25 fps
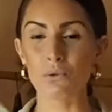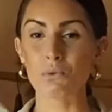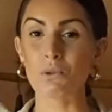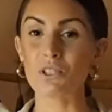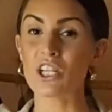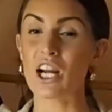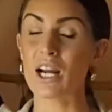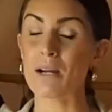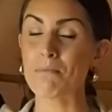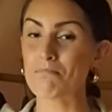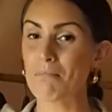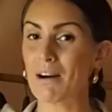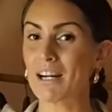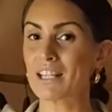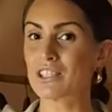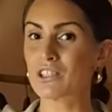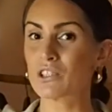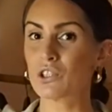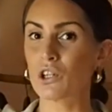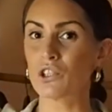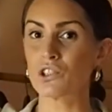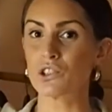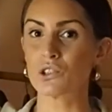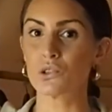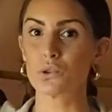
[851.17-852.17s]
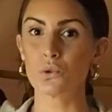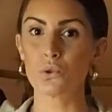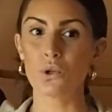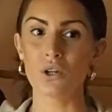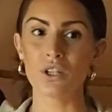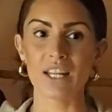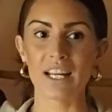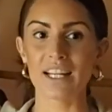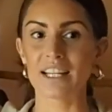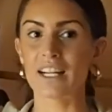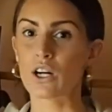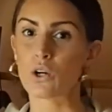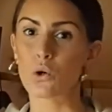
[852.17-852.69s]
which I might not do on
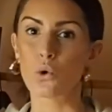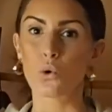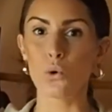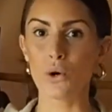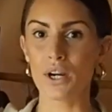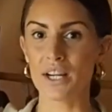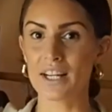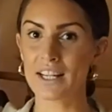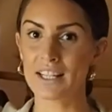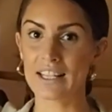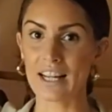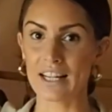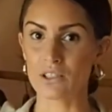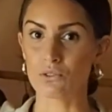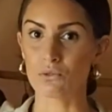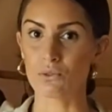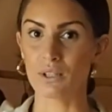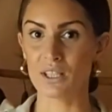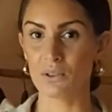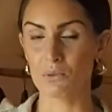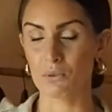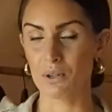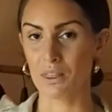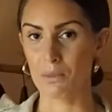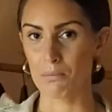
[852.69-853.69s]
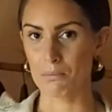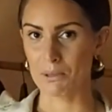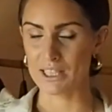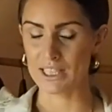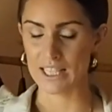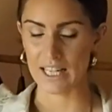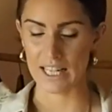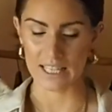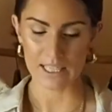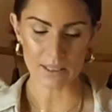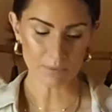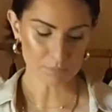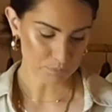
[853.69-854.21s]
like a quick get ready with me
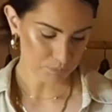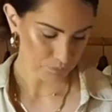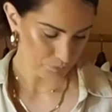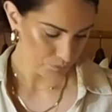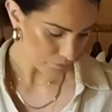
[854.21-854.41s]
day.